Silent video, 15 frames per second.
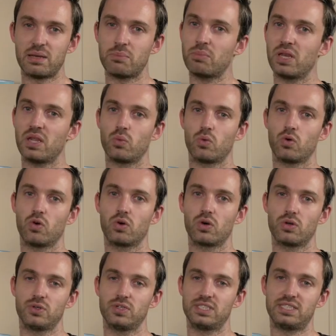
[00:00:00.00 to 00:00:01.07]
10-minute walk,
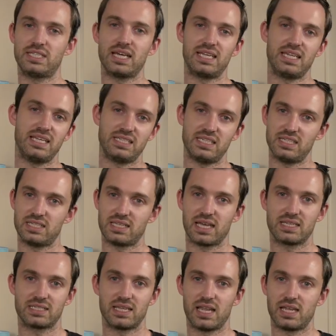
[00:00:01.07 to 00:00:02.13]
so it's dead easy to get
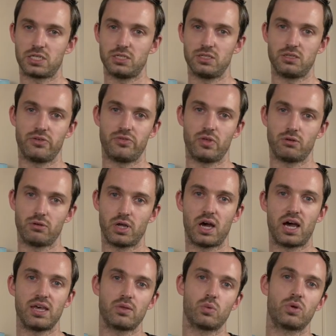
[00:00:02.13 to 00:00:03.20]
to lectures if you're at
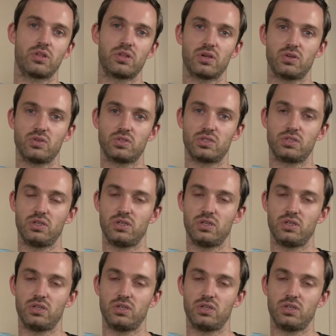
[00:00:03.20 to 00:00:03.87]
either one of those